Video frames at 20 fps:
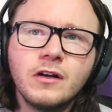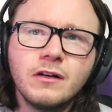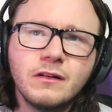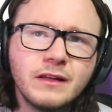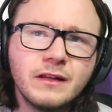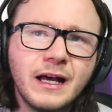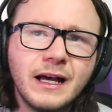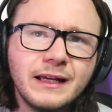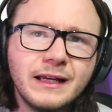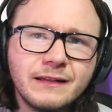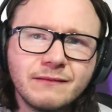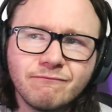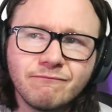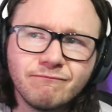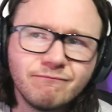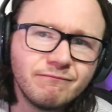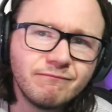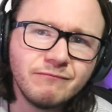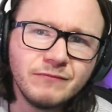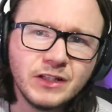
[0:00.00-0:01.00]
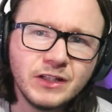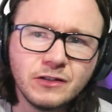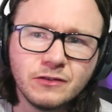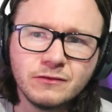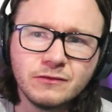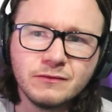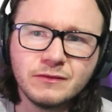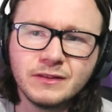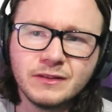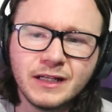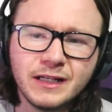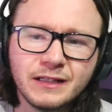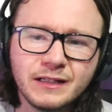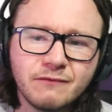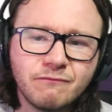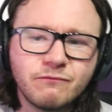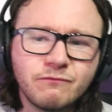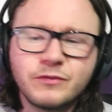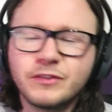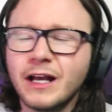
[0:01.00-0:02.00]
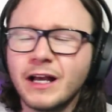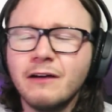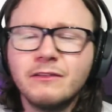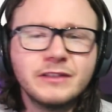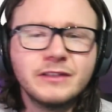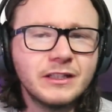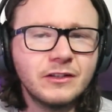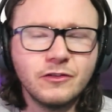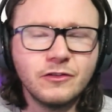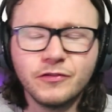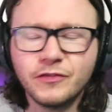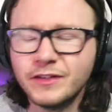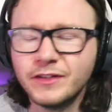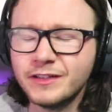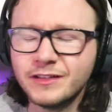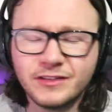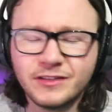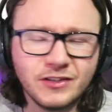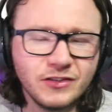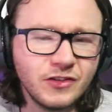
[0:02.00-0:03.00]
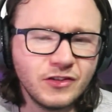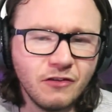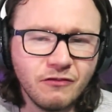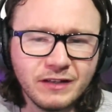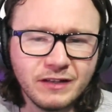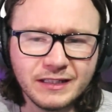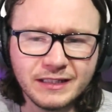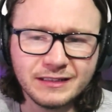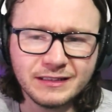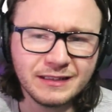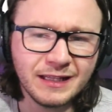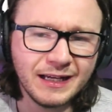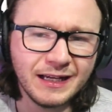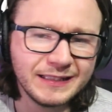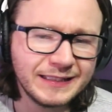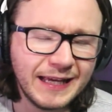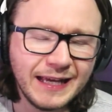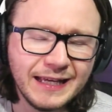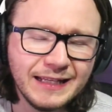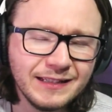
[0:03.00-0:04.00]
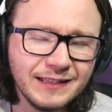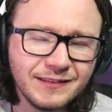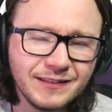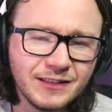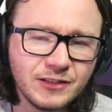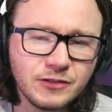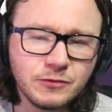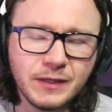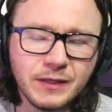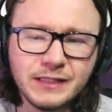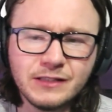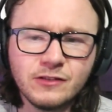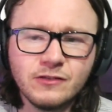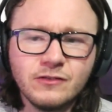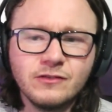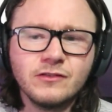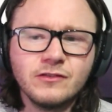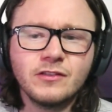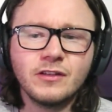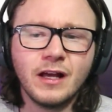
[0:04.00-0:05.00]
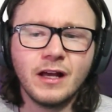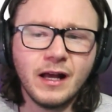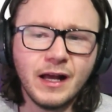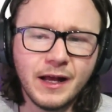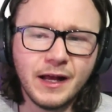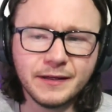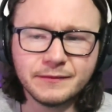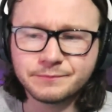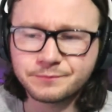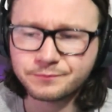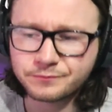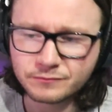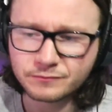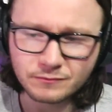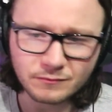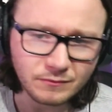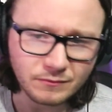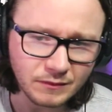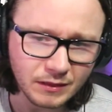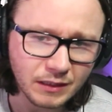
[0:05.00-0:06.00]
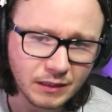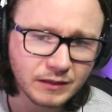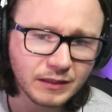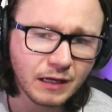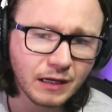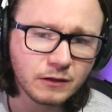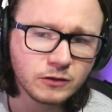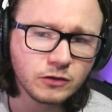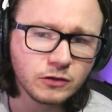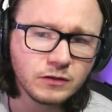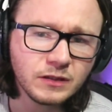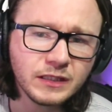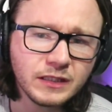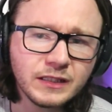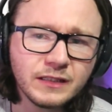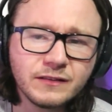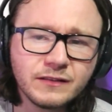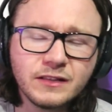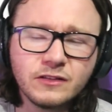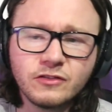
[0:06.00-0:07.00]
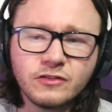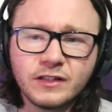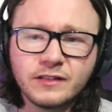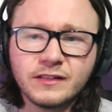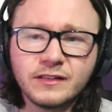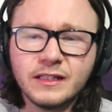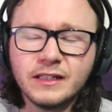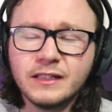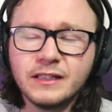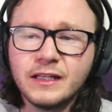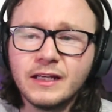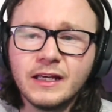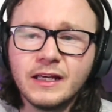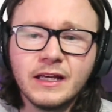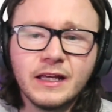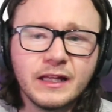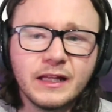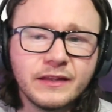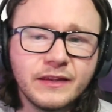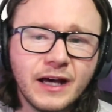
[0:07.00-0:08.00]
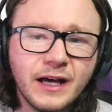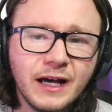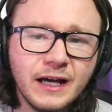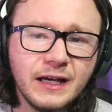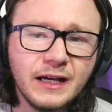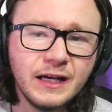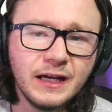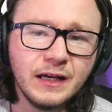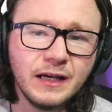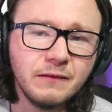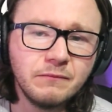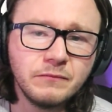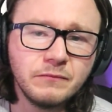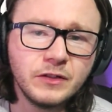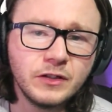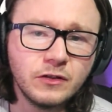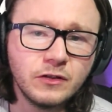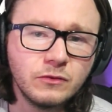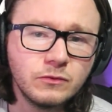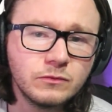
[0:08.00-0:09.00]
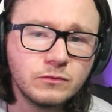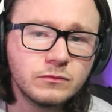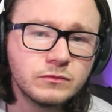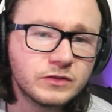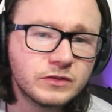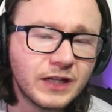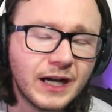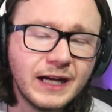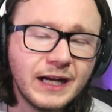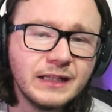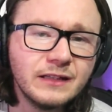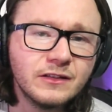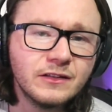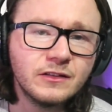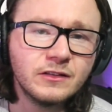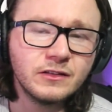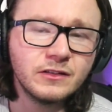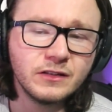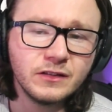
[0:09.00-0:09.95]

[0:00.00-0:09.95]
like, you know, like sound enough, and she's not really like getting the situations. Now I do think it's interesting that you know, Tyler